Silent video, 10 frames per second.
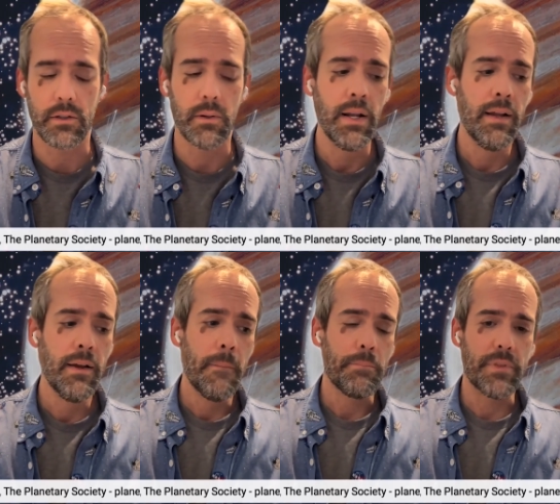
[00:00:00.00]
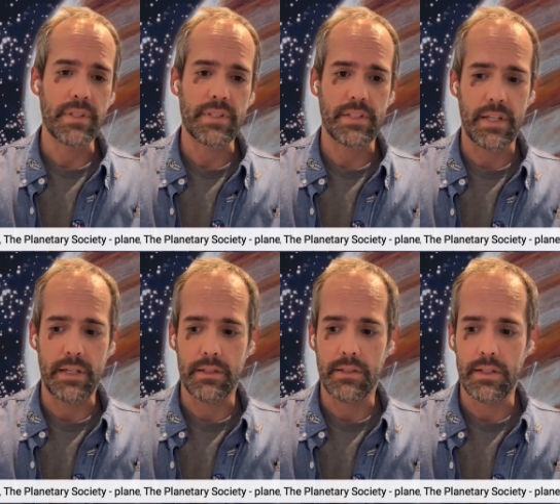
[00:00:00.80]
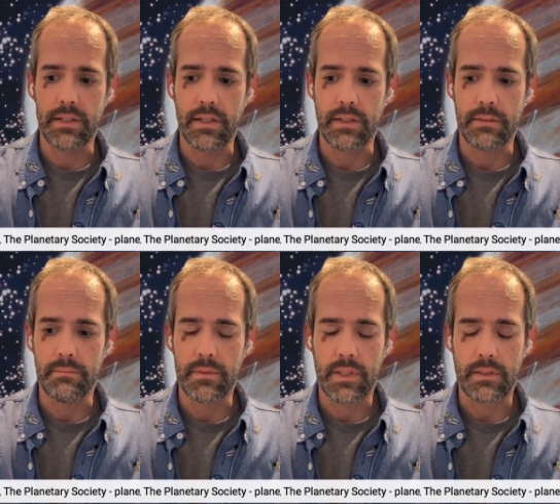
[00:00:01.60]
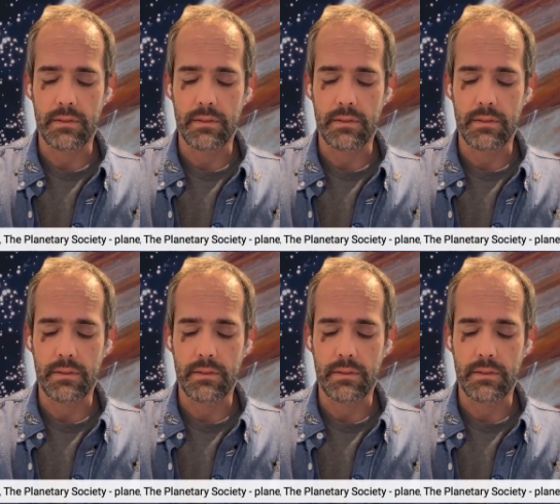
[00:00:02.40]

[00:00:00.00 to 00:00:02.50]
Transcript: So this is a, a, a